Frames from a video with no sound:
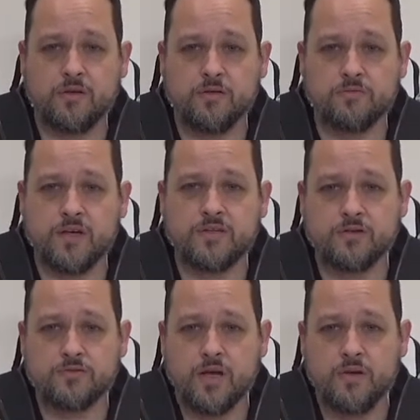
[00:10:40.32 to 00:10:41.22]

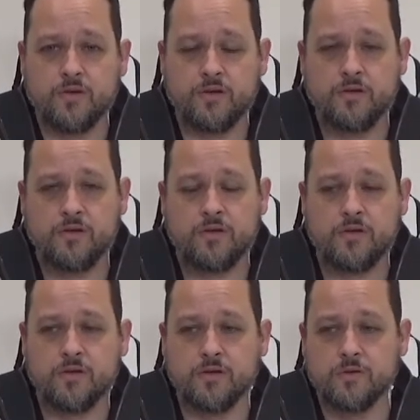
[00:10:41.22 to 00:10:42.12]
racing driver
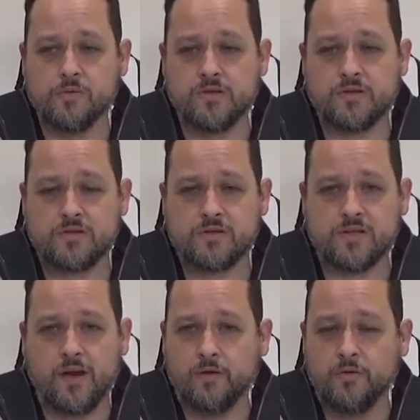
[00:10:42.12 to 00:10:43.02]
who was
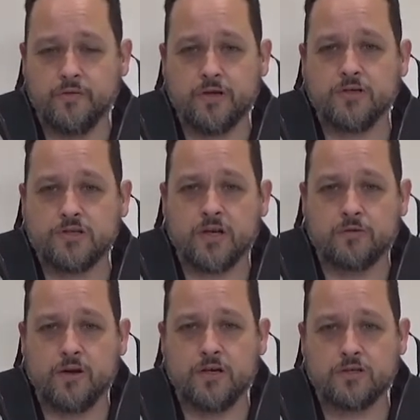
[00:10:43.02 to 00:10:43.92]
second or third
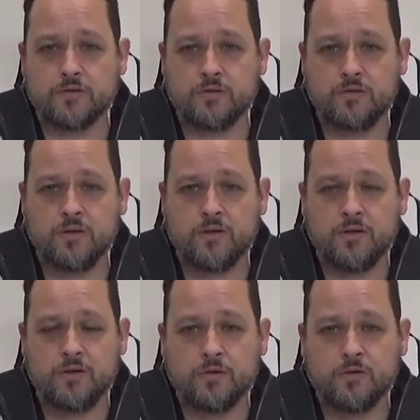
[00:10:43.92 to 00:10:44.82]
generation,
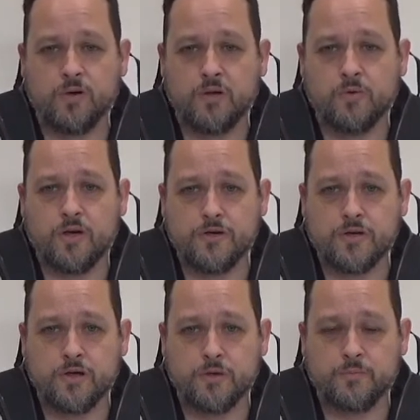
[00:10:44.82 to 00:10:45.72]
quite well
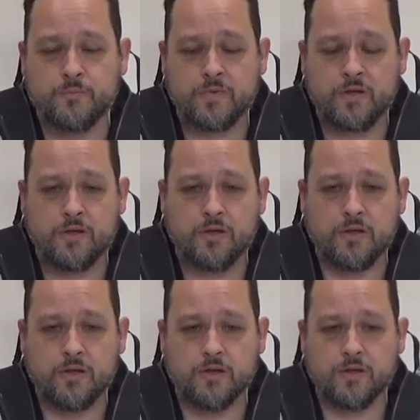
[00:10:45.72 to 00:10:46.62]
known,
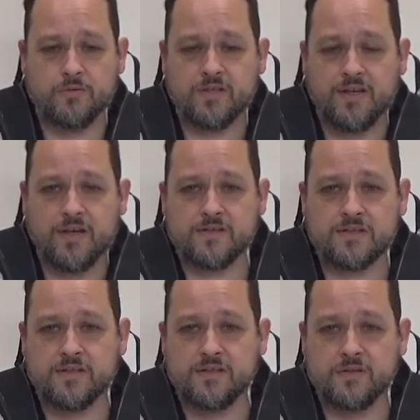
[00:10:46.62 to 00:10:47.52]
and he was
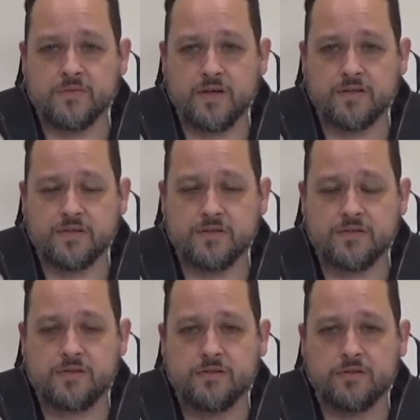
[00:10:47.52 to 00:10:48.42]
against these
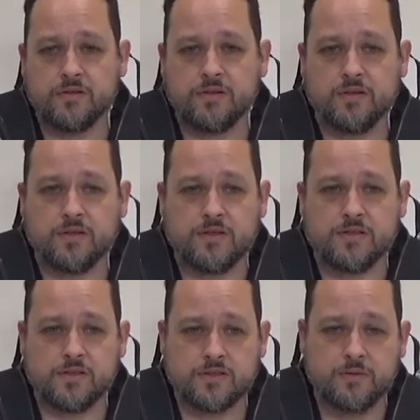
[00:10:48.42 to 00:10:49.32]
devices, and he
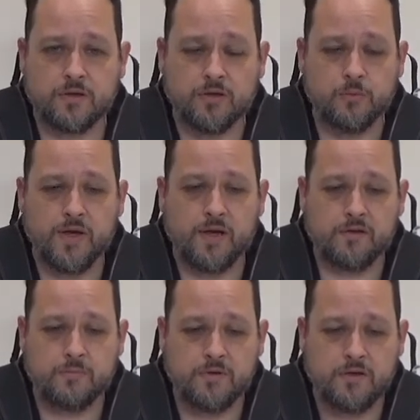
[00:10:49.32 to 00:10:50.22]
says, I'm not going to wear them.